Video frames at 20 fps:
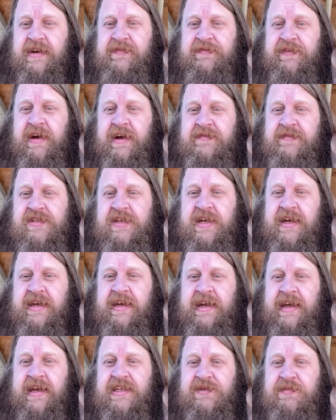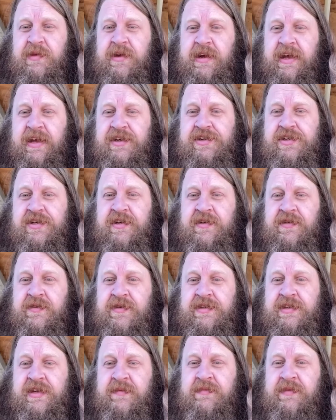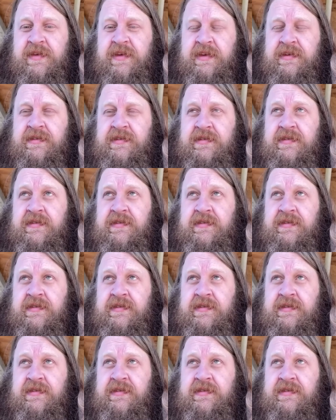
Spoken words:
5-second explanation or something?